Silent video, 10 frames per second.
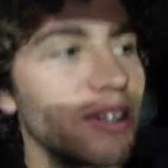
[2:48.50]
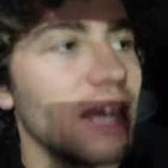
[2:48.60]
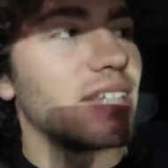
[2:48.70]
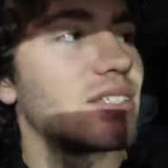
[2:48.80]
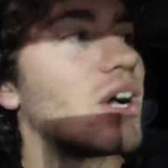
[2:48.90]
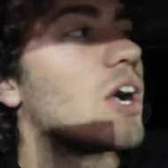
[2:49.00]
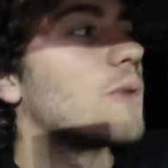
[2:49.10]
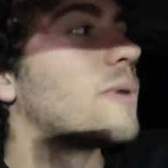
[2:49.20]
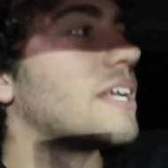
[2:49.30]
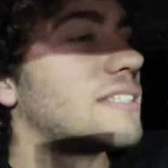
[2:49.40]
a look at his
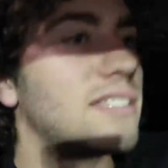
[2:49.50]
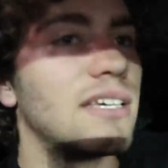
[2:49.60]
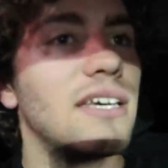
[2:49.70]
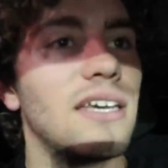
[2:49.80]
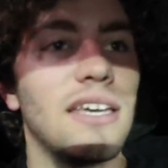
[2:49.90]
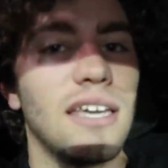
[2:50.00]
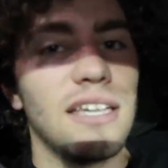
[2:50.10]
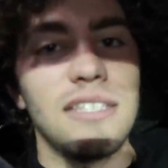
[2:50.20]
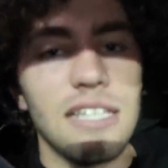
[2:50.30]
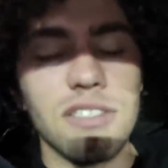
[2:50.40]
car, but it's
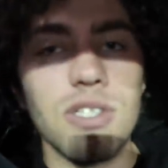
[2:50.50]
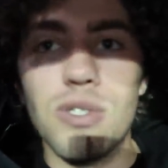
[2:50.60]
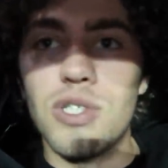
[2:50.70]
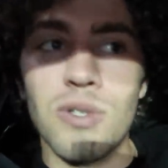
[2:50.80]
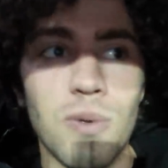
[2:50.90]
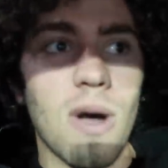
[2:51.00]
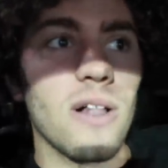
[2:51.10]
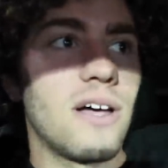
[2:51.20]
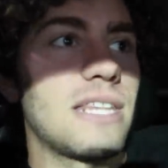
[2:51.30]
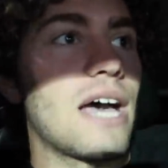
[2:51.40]
it didn't do too
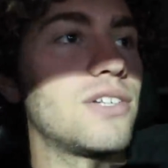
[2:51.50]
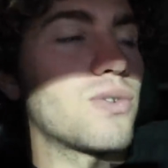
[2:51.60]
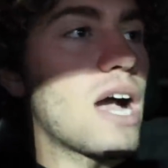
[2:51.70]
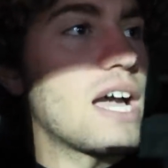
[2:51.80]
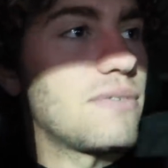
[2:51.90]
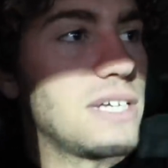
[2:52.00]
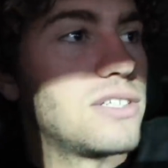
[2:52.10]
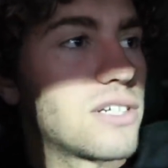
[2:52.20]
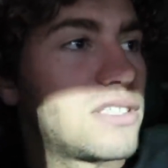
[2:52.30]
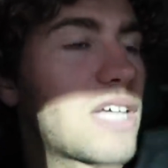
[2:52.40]
well on that drive. He
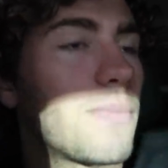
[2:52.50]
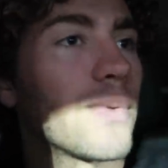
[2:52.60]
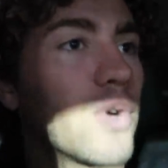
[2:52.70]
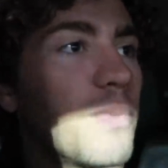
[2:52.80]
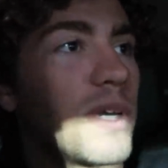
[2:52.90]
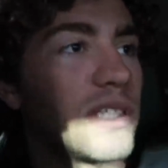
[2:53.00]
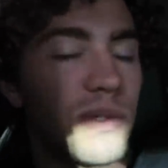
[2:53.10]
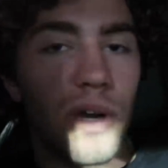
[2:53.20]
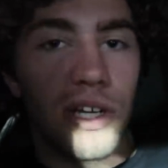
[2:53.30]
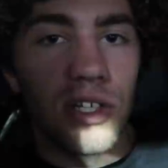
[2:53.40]
took a separate route because
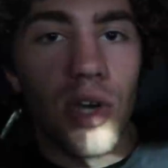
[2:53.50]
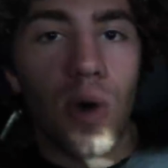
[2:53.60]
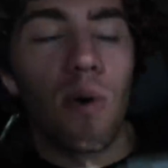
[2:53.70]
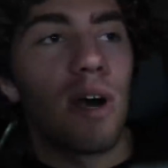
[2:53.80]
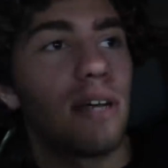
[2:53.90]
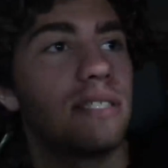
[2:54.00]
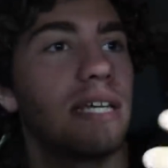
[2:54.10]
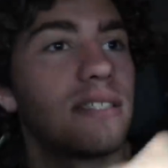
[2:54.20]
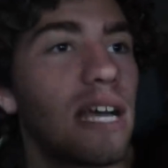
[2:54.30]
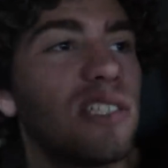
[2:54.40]
he wanted to go uh,
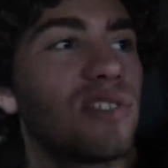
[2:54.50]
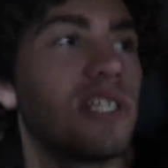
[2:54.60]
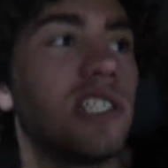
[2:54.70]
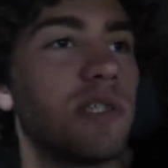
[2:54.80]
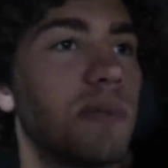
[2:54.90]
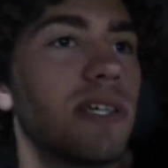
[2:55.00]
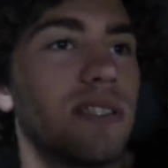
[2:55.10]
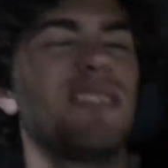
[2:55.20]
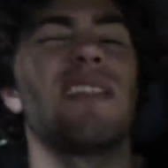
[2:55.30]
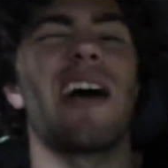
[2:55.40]
take side streets just
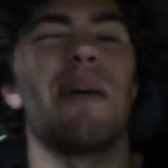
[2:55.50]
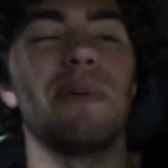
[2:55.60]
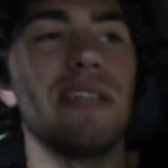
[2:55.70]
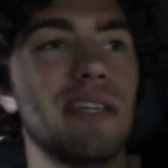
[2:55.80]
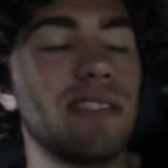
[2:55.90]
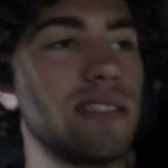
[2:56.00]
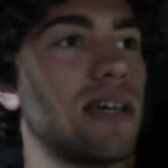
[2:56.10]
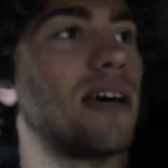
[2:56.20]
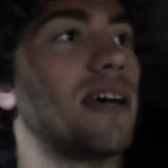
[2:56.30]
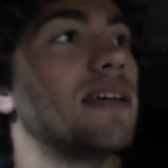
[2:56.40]
because his alignment isn't
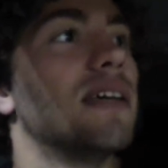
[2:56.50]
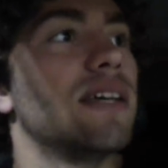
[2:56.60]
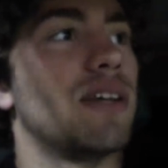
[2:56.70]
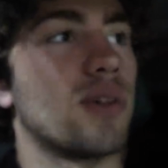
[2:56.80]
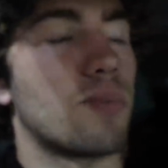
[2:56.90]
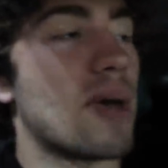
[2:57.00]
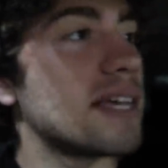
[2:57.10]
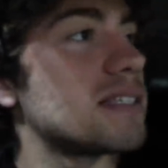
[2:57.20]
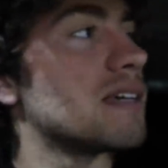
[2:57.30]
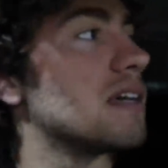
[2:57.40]
uh, you know the
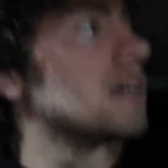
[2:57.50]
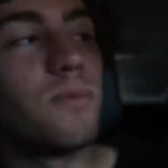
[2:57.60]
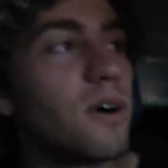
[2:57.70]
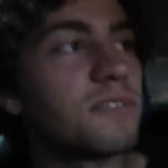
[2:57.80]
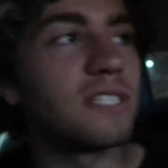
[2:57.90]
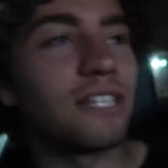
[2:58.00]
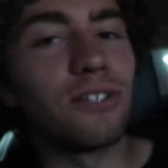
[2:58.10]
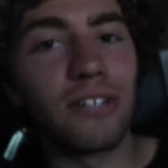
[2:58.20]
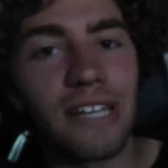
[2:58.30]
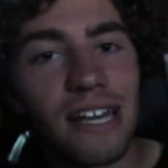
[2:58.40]
best. We'll have to take
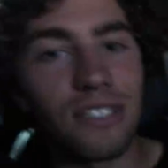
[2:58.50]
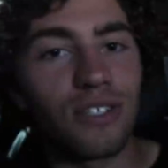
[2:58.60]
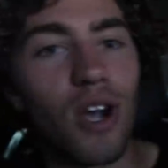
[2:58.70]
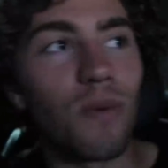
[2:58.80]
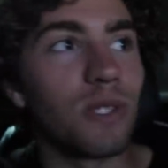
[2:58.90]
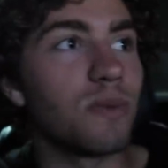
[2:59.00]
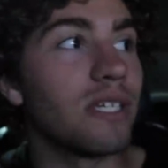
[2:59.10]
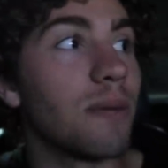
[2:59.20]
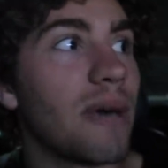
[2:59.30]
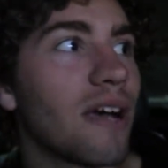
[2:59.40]
a look at his car once
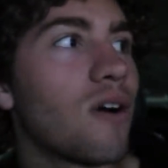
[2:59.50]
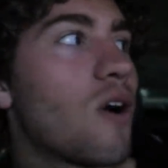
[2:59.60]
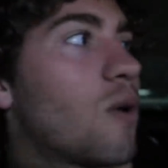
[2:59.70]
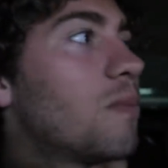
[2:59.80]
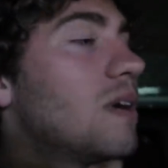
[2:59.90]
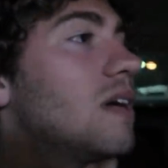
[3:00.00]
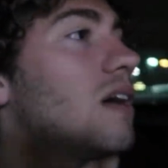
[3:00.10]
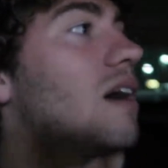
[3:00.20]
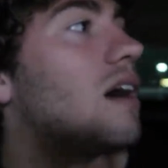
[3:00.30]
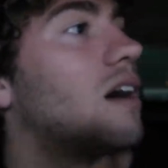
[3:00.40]
we get back
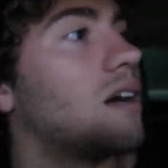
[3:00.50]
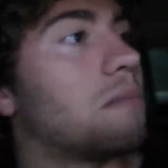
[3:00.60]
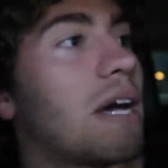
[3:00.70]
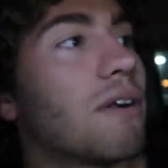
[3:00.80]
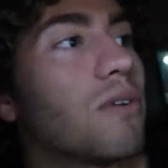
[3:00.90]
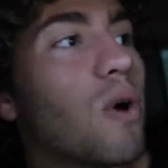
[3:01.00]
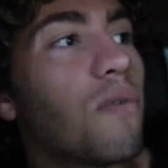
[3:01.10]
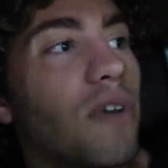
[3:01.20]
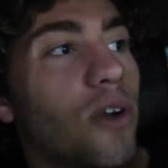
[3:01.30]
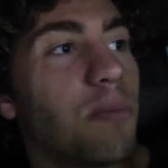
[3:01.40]
home. Um, I don't know
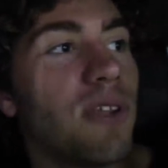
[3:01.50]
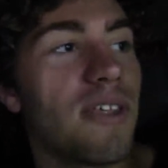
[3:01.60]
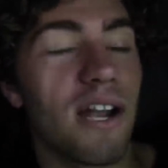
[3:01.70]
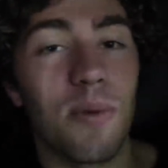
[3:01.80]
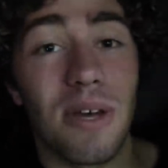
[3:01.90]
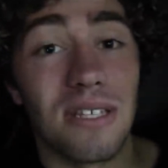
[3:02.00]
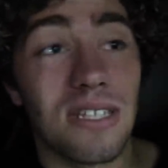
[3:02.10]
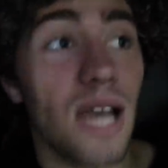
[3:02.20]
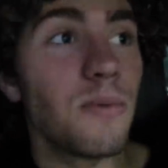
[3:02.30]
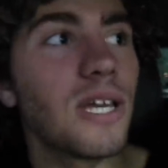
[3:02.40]
if it'll be there by the
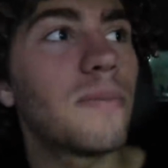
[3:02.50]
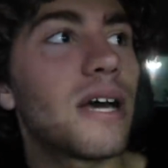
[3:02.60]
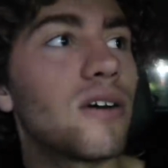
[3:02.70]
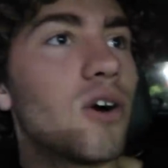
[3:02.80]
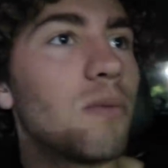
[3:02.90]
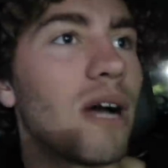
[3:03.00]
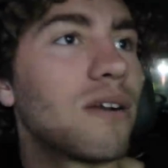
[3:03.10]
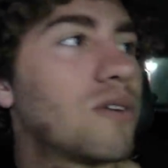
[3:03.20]
time we get back home. I